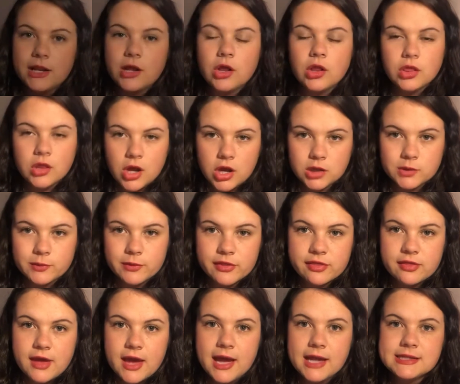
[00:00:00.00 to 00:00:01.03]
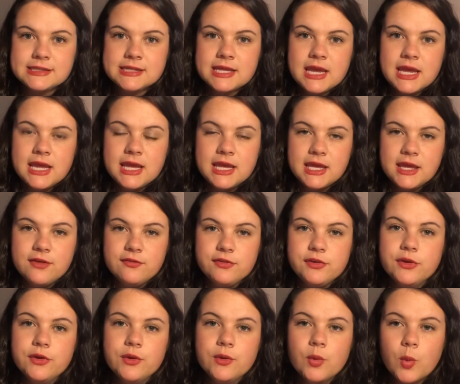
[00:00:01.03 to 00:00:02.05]
And along with that,
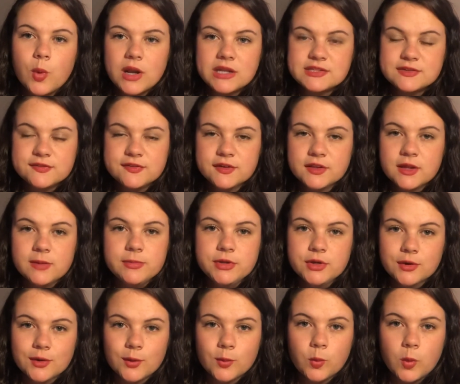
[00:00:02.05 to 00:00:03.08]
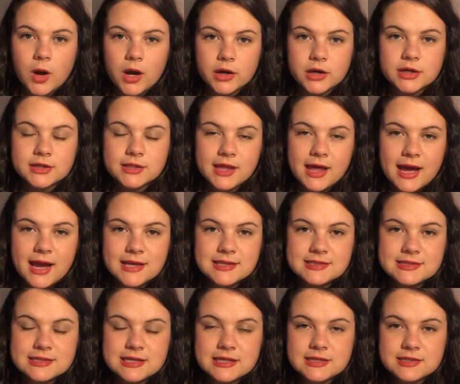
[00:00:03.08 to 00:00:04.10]
if you want to fill up your water
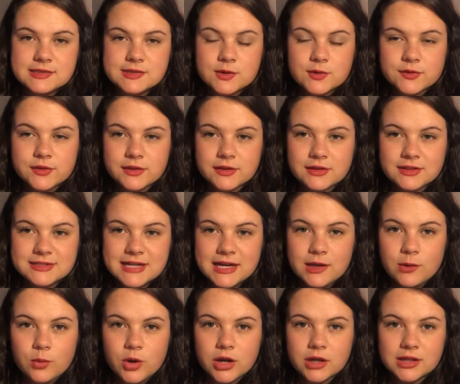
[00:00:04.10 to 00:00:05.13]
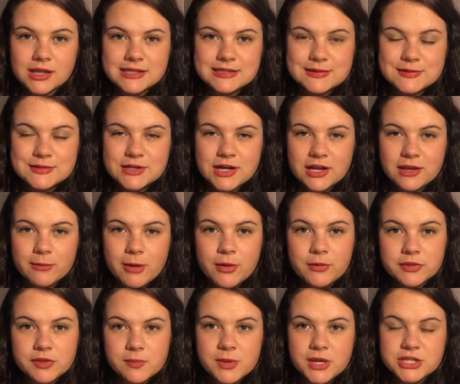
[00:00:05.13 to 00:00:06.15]
glass, so the little tiny water glass I was
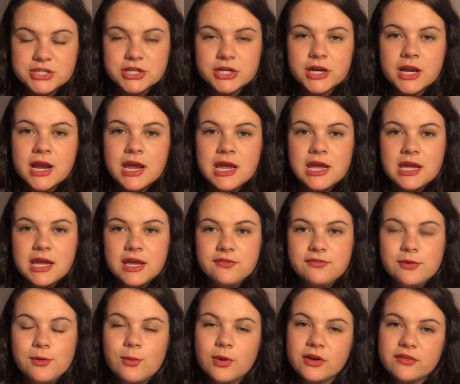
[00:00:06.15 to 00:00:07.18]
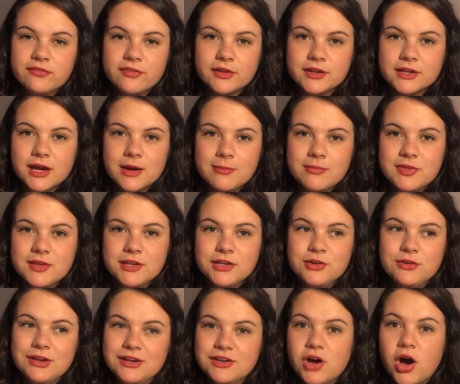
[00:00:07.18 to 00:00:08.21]
talking about with the pitcher, if you want to fill it
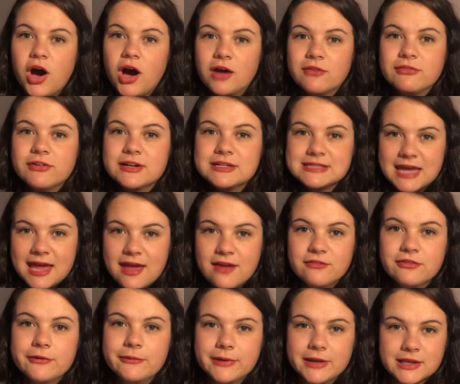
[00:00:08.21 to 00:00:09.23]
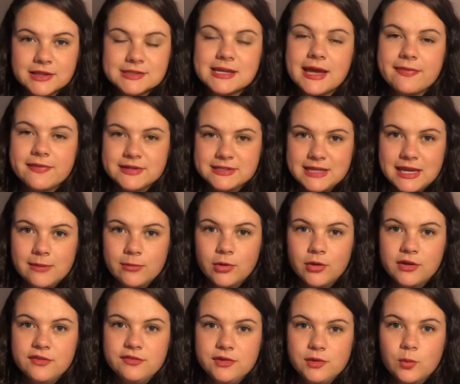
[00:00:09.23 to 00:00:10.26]
up, then you need to offer it to everyone else at the
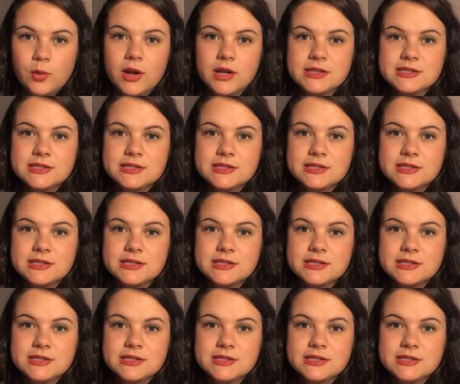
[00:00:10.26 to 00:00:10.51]
table